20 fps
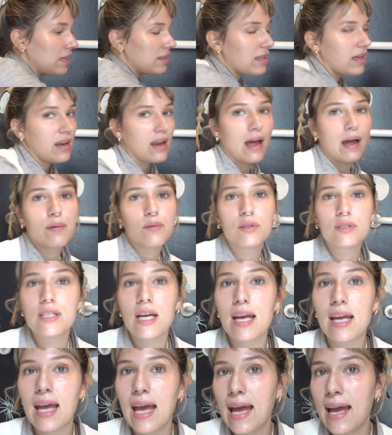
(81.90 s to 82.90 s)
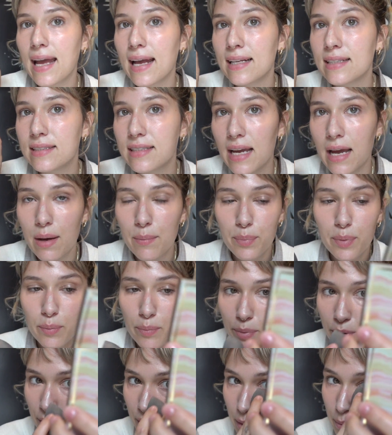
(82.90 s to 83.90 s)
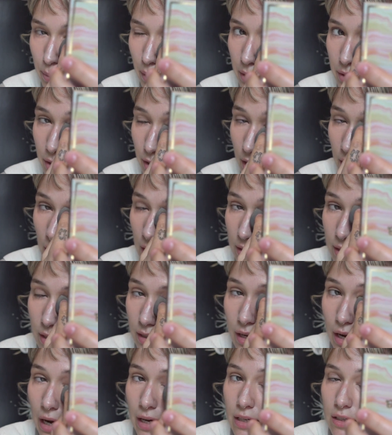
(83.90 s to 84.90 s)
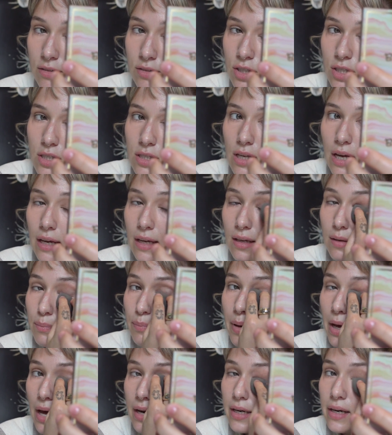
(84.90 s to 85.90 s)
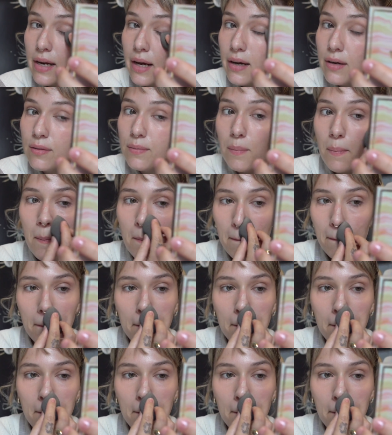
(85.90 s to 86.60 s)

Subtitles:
And then I will take a damp beauty blender and then kind of just like pat it out.